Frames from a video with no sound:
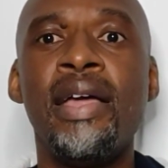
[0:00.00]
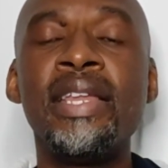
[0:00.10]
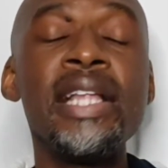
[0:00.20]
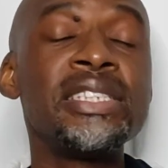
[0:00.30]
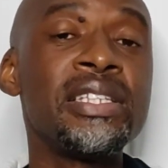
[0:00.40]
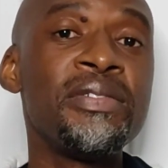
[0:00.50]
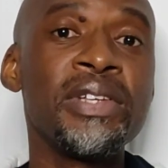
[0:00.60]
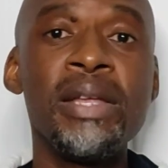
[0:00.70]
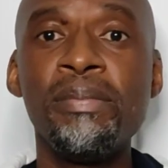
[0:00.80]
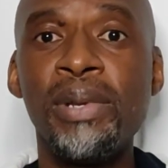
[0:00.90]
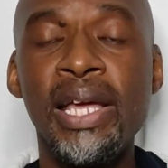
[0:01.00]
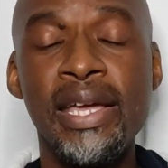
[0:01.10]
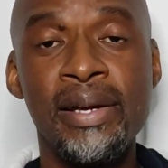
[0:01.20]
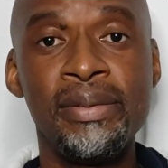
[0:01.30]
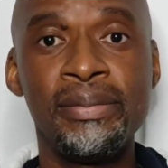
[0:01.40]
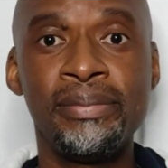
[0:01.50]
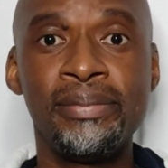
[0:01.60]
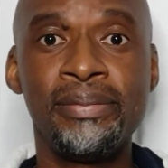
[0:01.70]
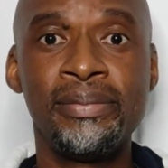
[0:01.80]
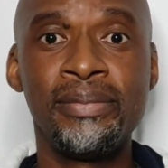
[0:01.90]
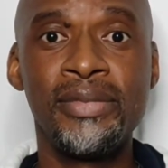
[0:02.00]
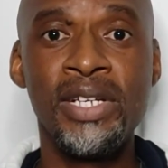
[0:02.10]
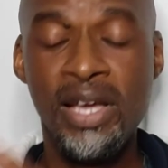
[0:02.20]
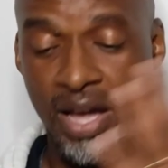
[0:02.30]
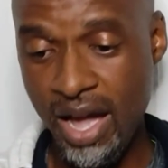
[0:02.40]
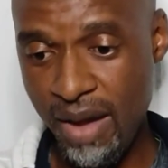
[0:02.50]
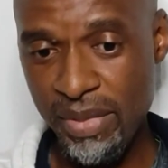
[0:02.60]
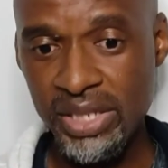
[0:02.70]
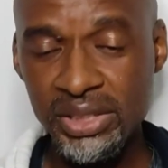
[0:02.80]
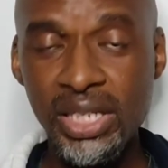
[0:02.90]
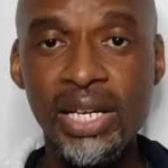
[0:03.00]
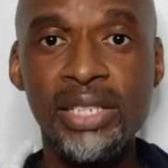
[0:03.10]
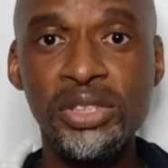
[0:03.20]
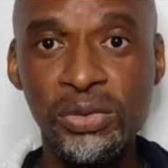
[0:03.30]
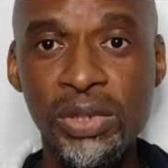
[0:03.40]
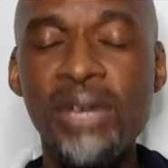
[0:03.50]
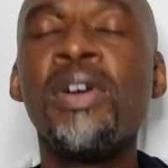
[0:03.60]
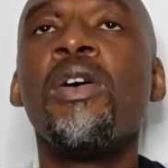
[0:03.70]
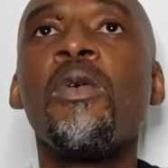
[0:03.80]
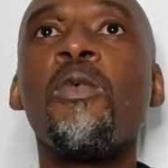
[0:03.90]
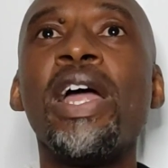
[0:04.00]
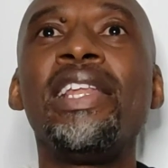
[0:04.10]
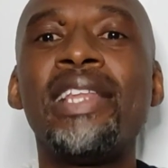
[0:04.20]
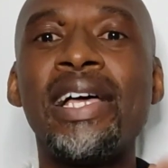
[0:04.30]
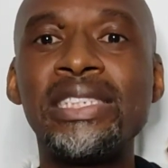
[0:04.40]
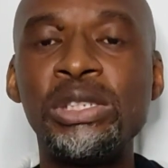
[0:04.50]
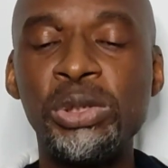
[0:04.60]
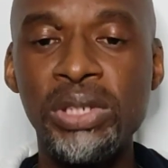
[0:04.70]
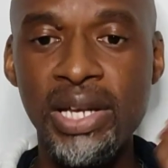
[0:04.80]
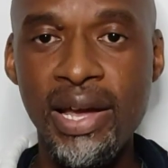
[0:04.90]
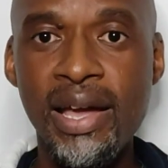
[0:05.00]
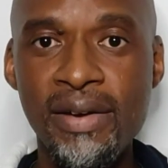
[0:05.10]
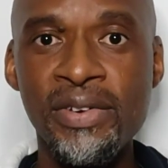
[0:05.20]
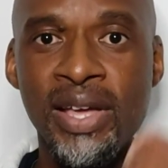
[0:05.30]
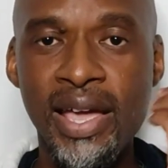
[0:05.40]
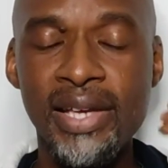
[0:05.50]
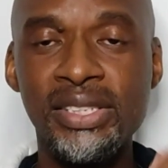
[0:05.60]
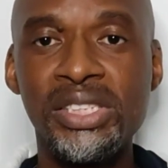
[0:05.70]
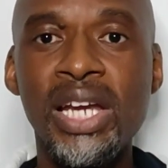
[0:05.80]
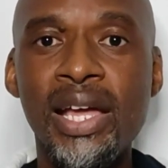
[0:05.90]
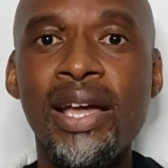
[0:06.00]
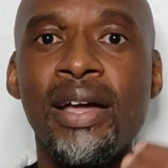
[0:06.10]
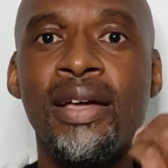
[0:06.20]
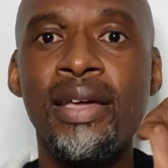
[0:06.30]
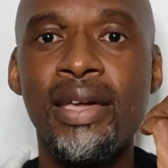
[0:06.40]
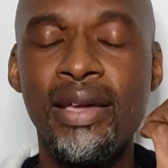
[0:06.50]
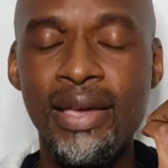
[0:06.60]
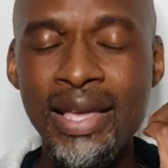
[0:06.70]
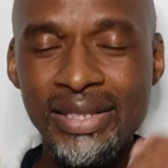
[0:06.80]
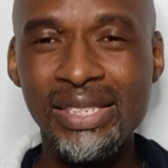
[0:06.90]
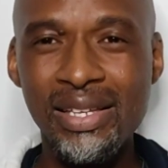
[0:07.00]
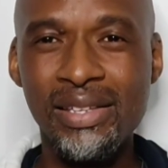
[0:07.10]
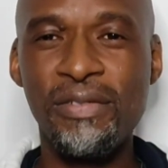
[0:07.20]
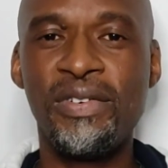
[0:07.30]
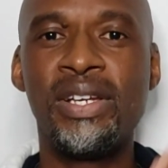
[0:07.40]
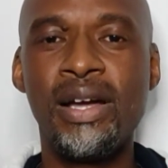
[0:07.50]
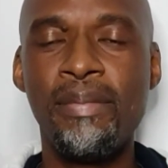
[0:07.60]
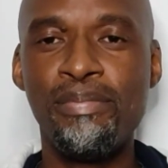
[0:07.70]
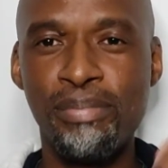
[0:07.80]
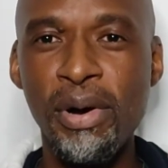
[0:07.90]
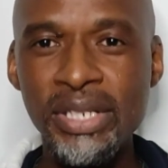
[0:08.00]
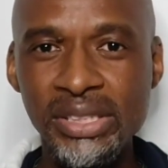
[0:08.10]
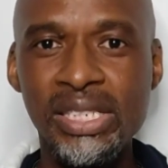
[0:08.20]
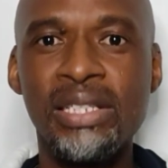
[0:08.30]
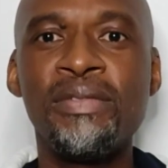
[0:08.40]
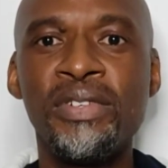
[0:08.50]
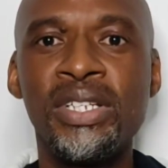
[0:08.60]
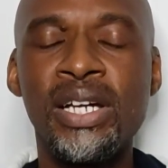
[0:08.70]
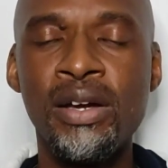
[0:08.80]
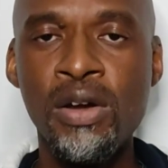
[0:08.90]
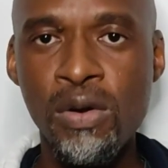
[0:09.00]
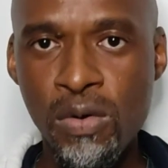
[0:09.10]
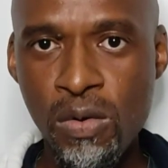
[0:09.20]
a non-South African player. How many strikers do you have? When last did you have a striker in South Africa, born in South Africa,